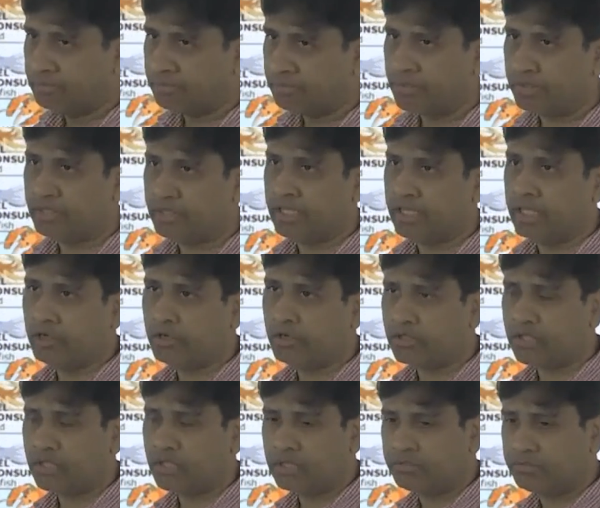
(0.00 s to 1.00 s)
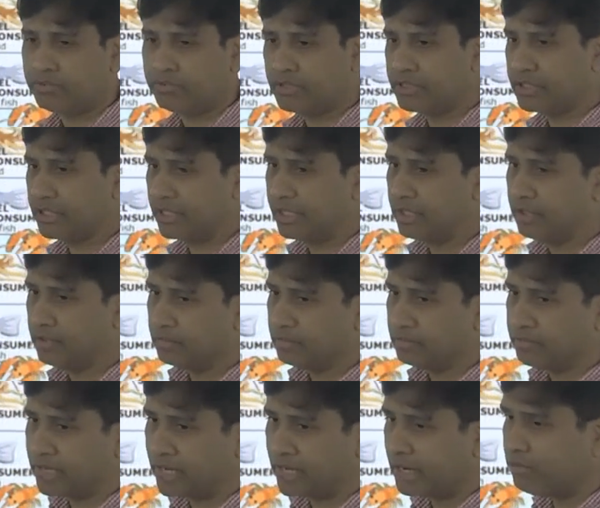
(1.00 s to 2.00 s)
So in the ecosystem functioning,
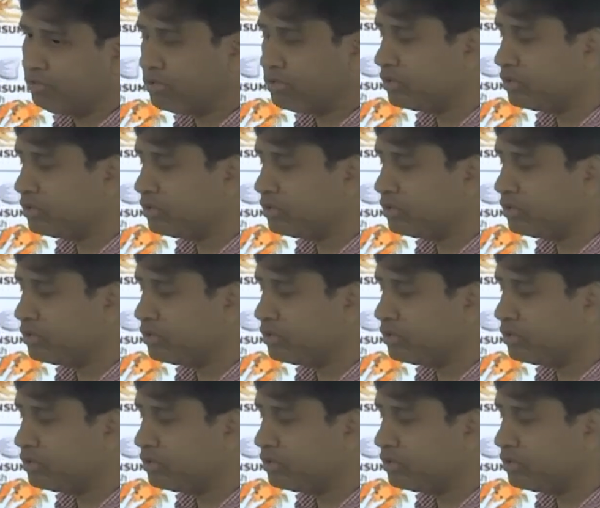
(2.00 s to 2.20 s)
we have